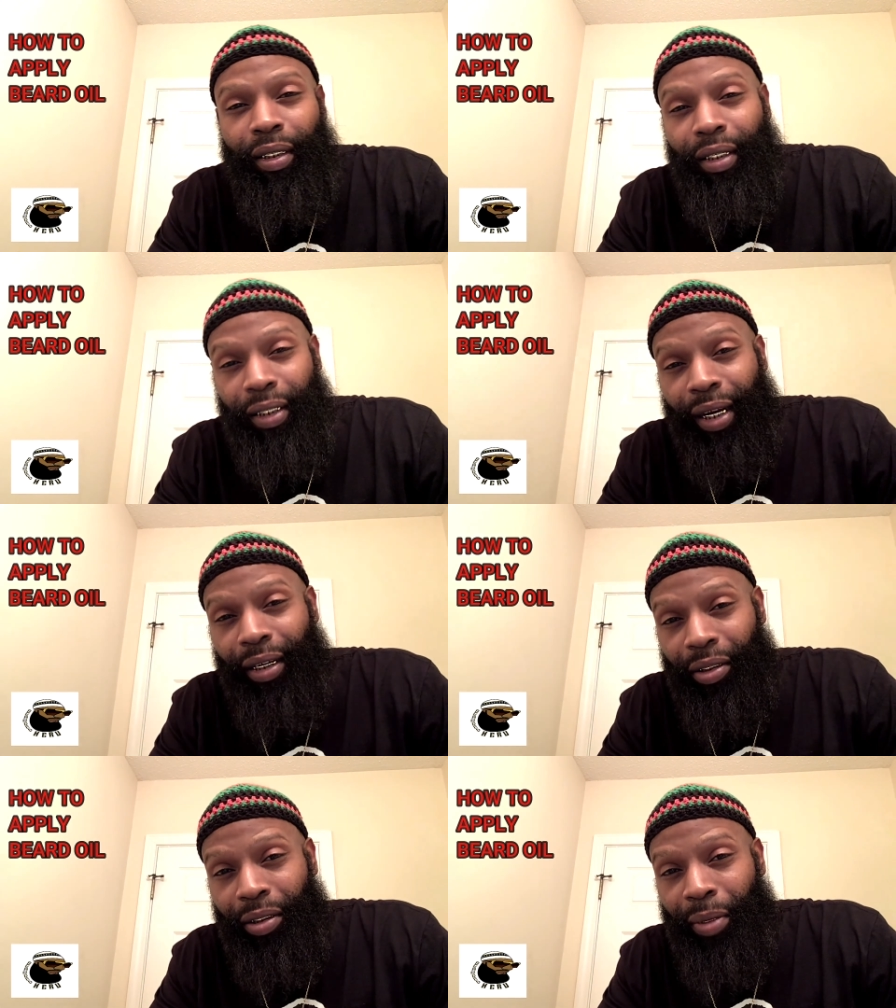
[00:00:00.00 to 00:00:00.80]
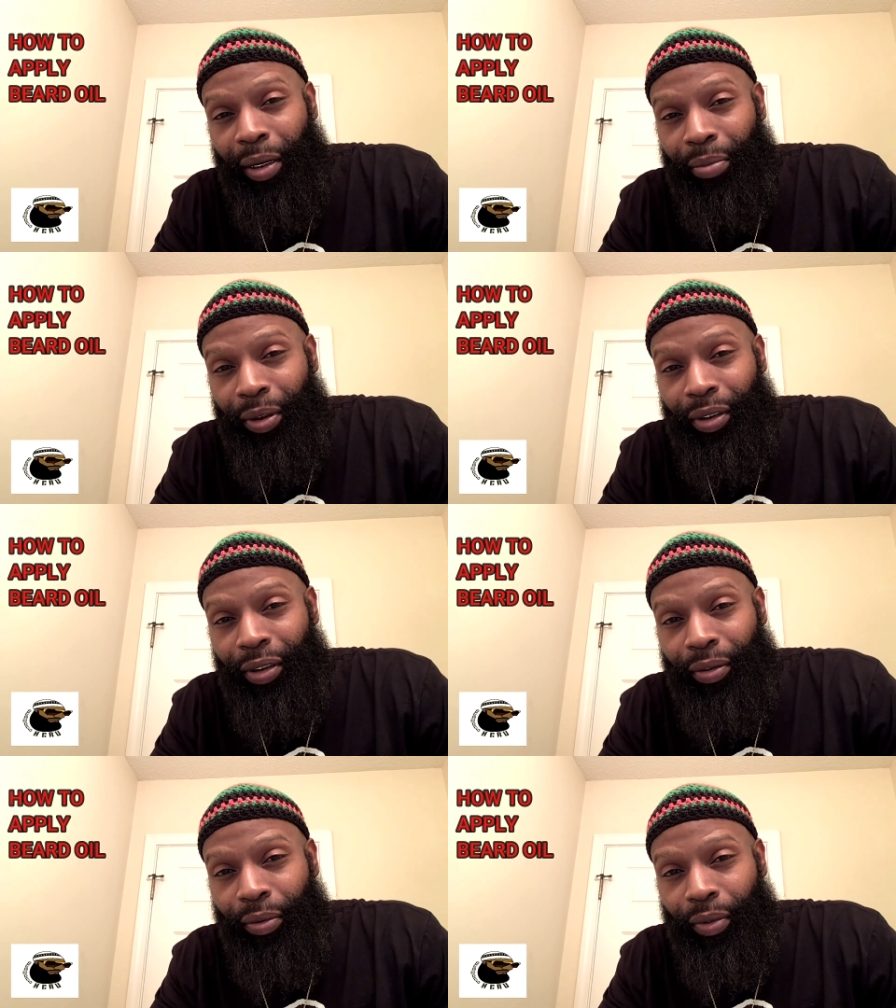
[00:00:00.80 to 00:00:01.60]
and y'all see my
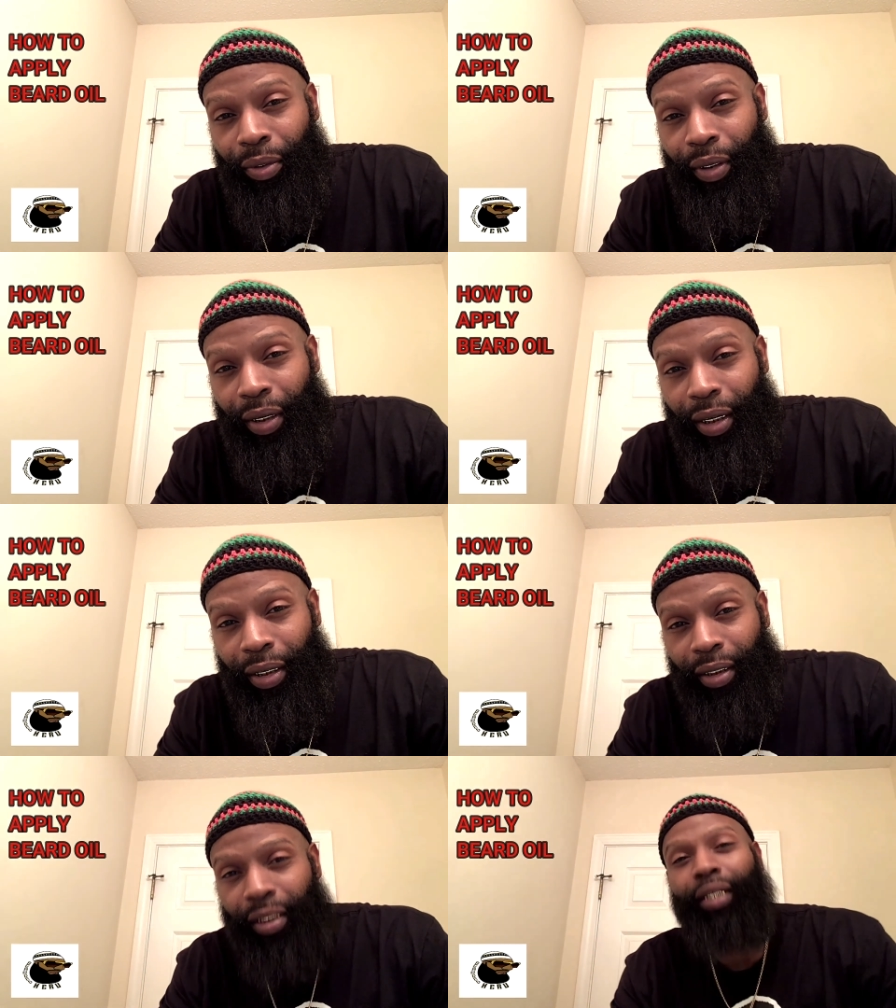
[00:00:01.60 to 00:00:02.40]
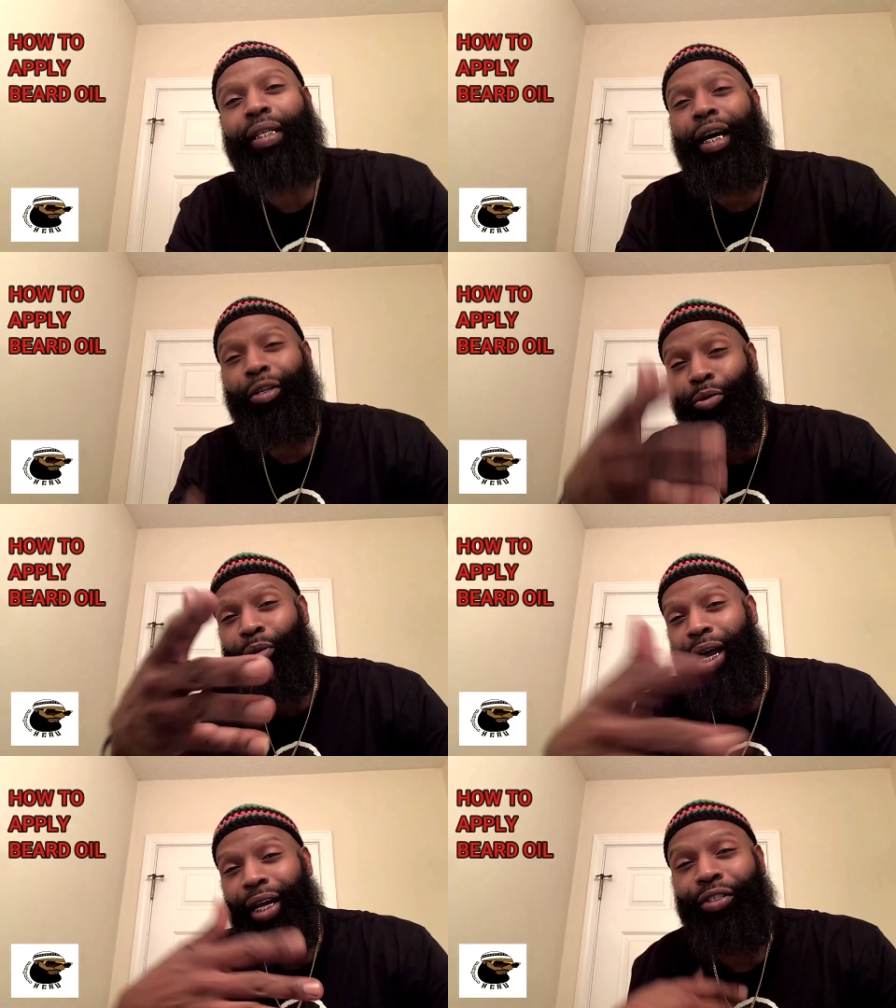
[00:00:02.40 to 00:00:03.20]
beard, now you
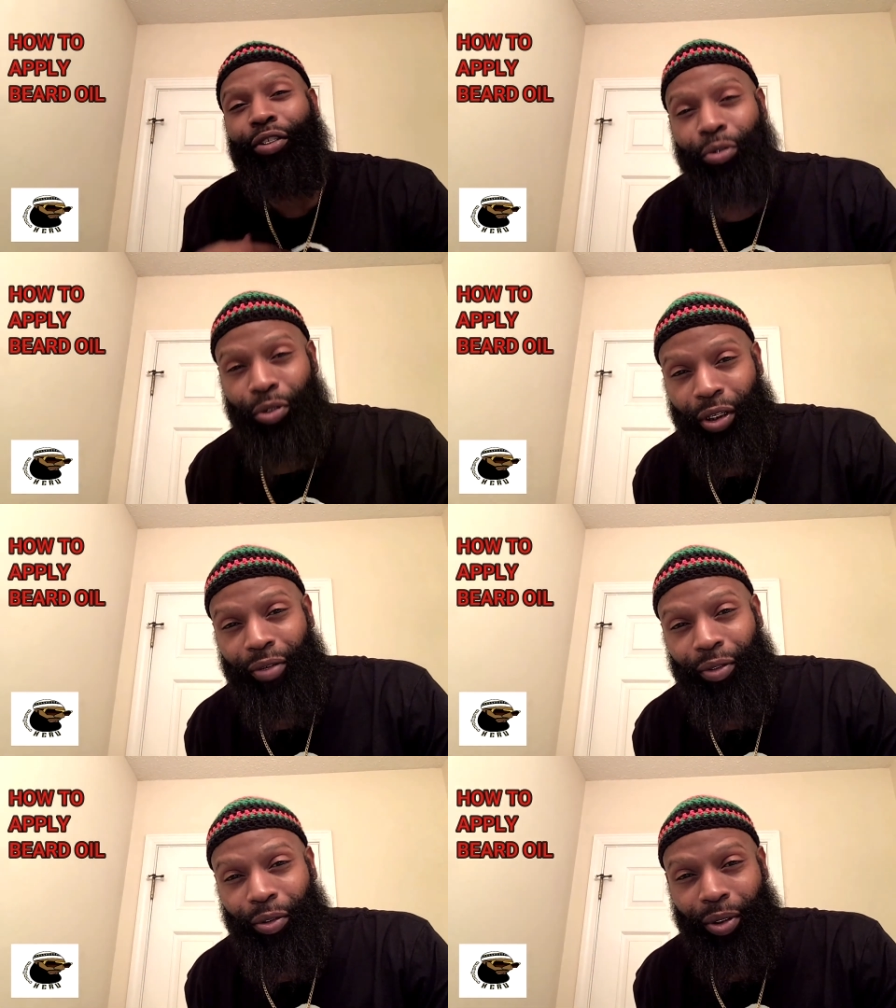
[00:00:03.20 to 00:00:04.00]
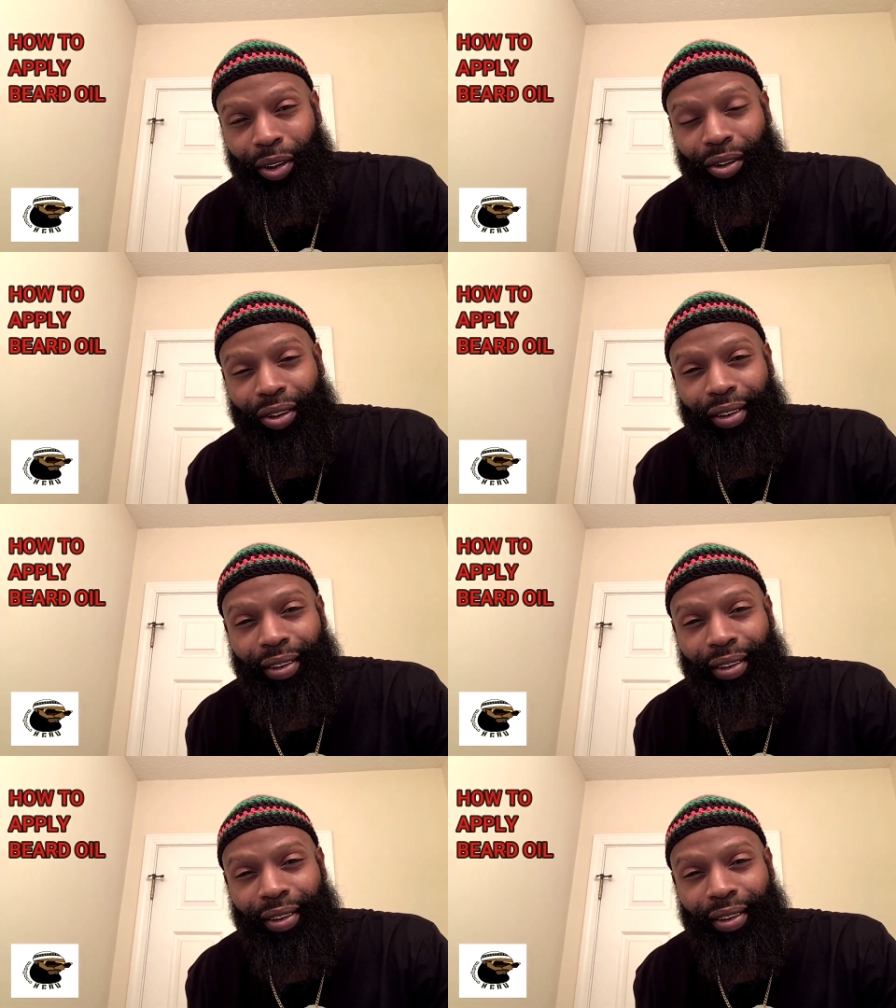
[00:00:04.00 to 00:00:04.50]
ask yourself the question,